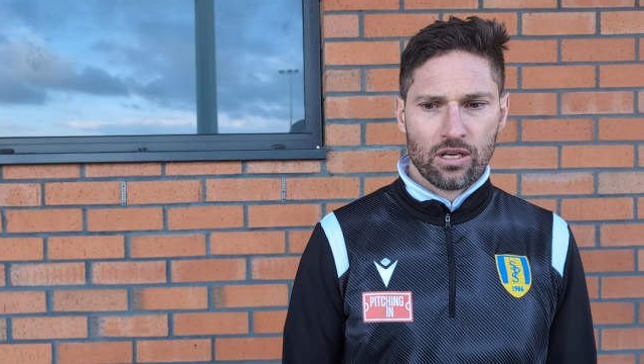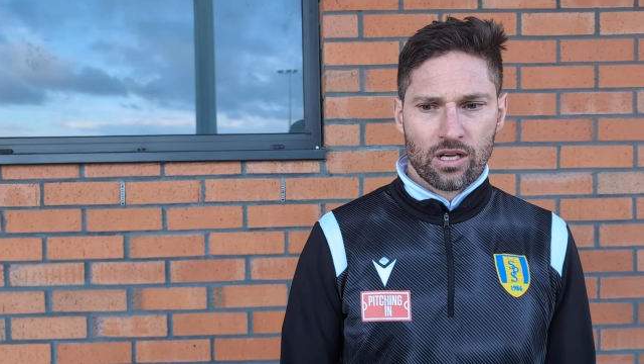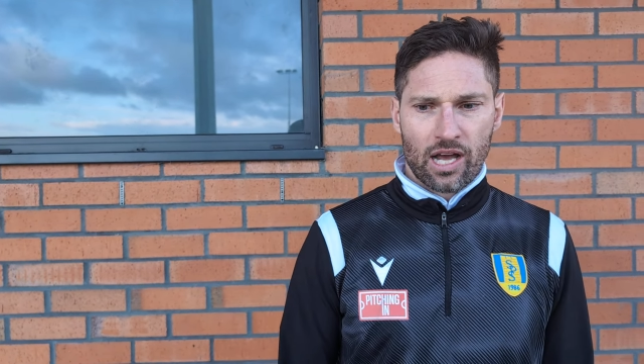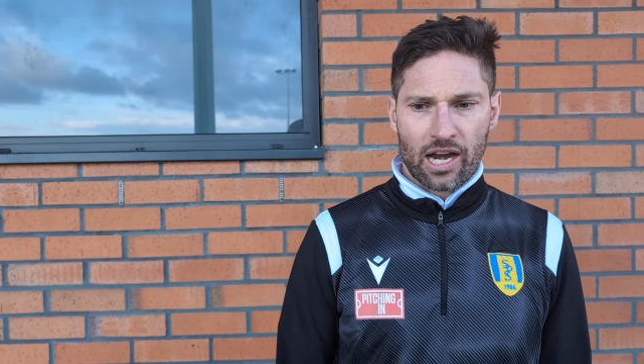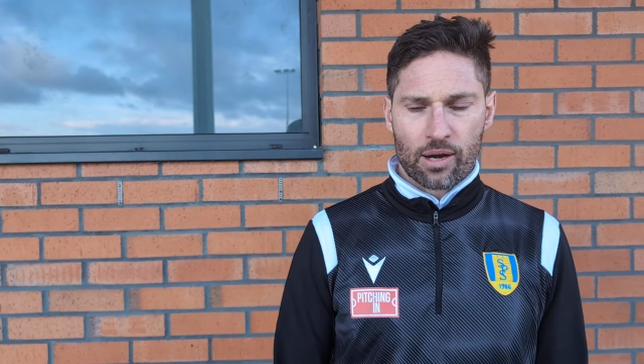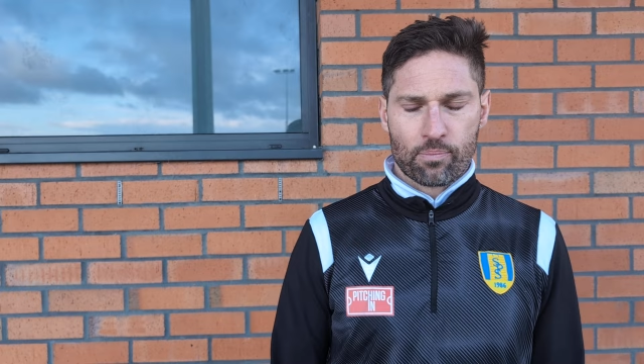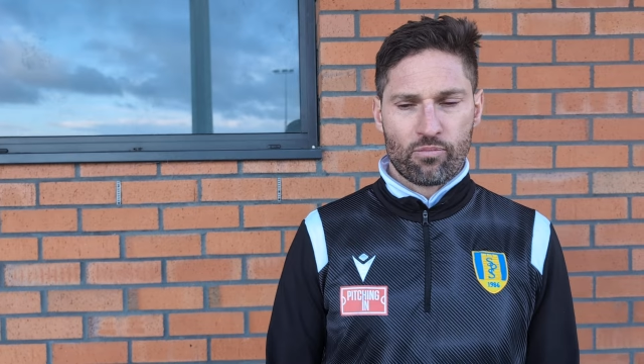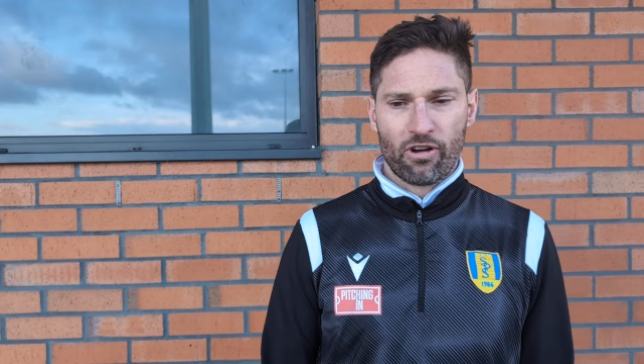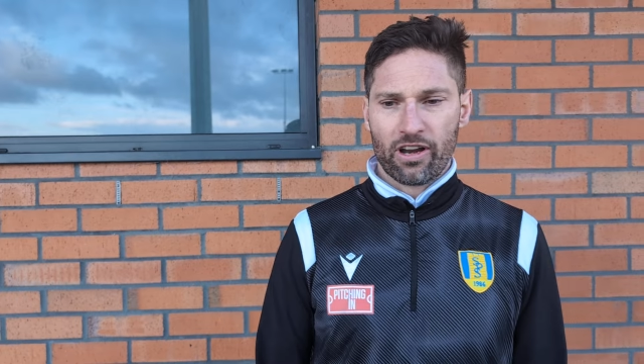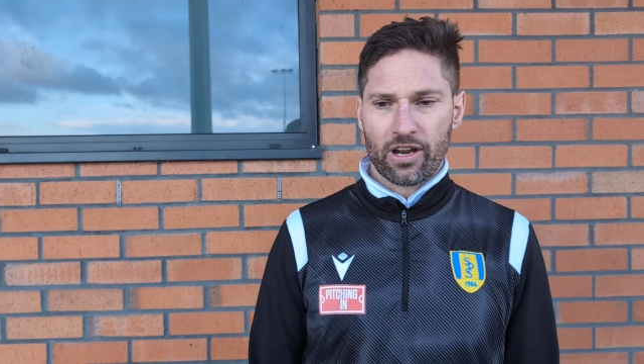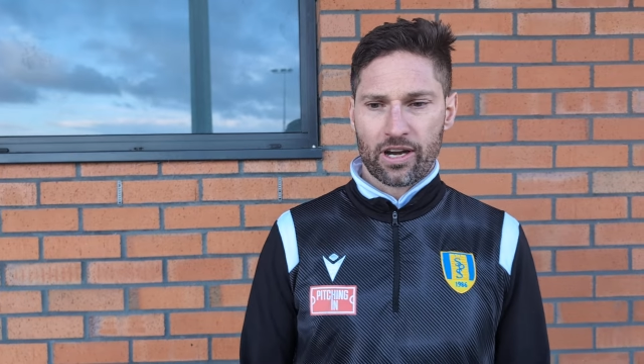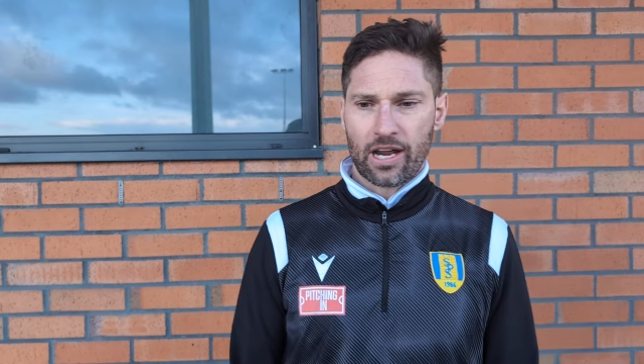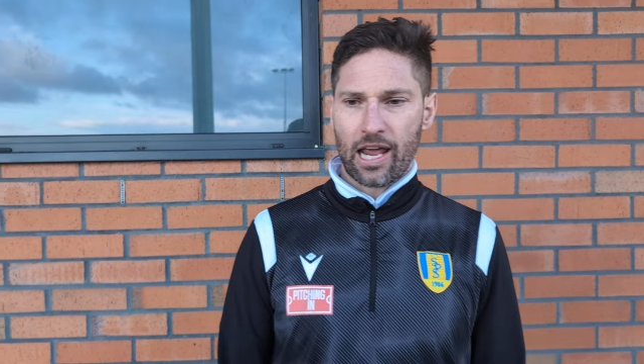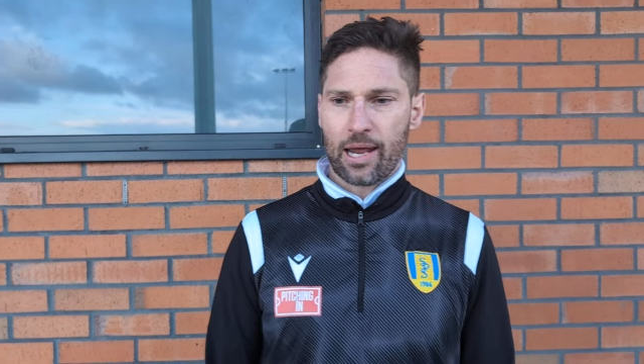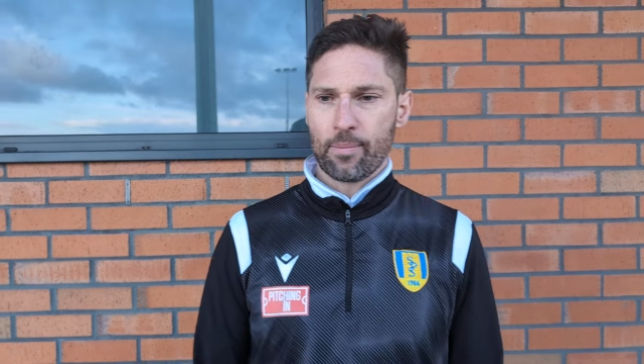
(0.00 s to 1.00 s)
had a
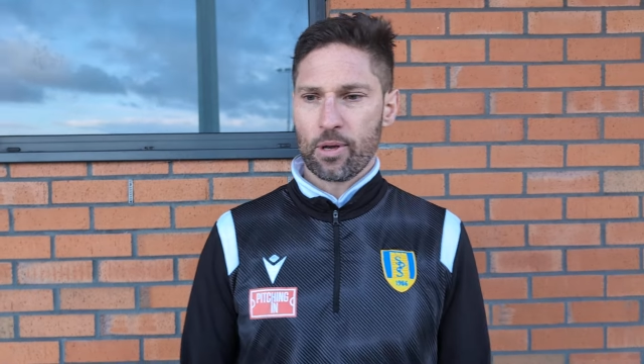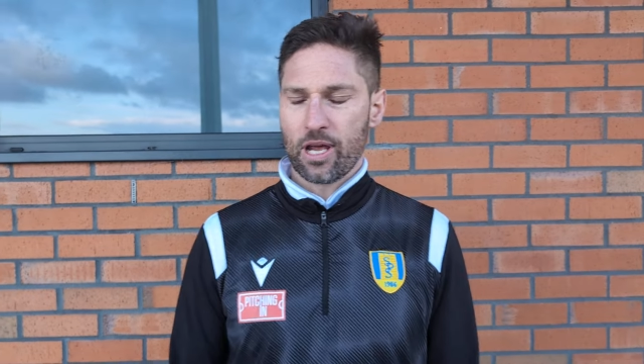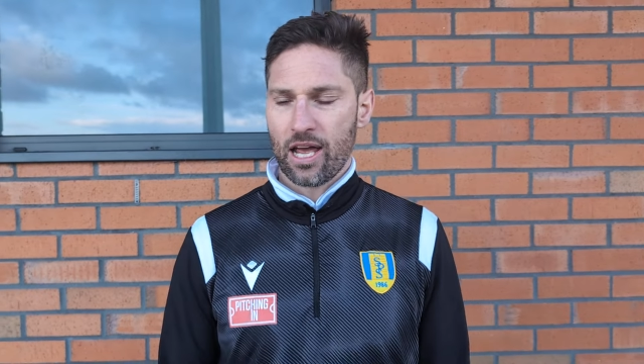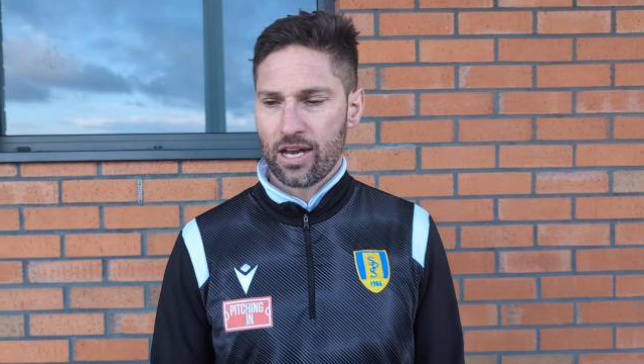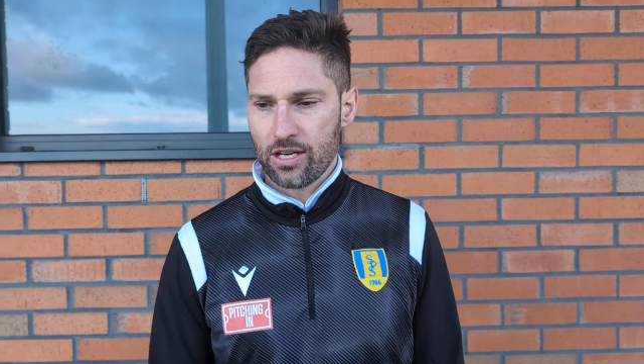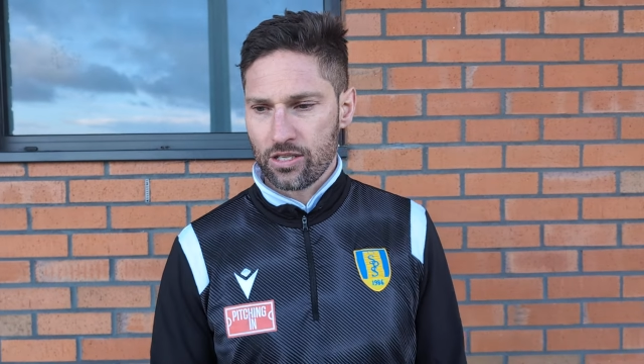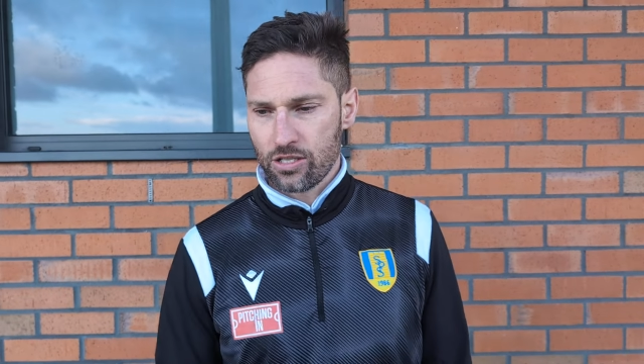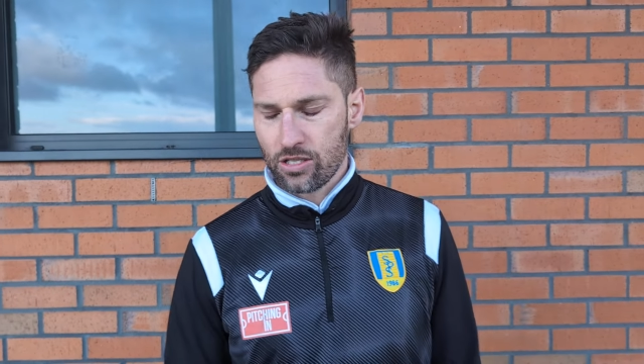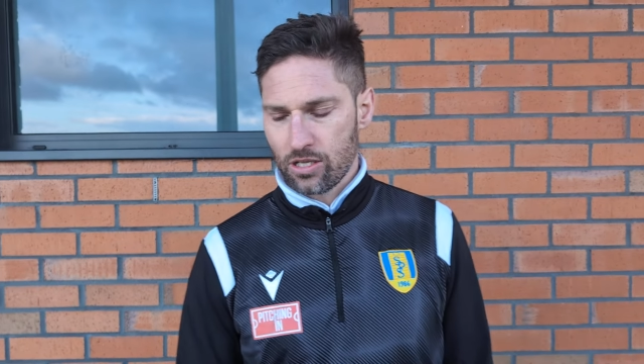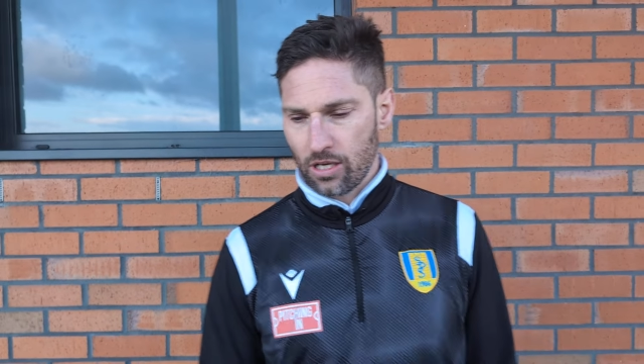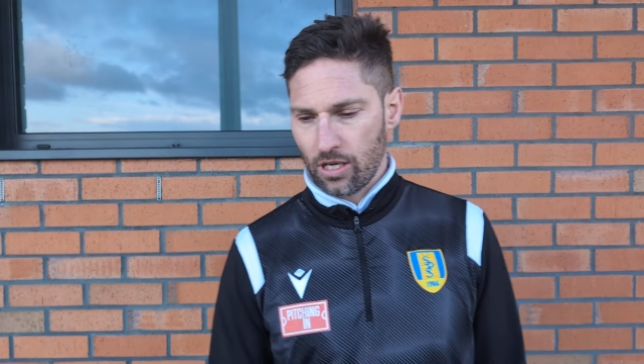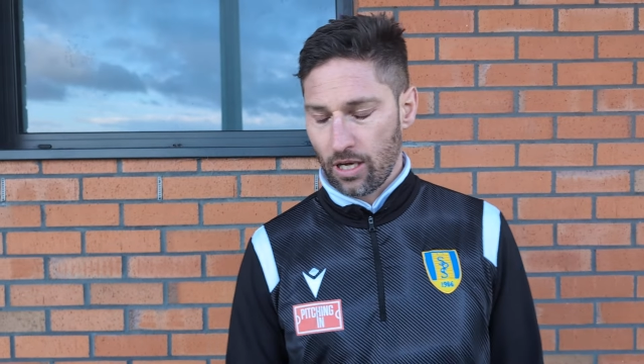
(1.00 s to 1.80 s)
brilliant game against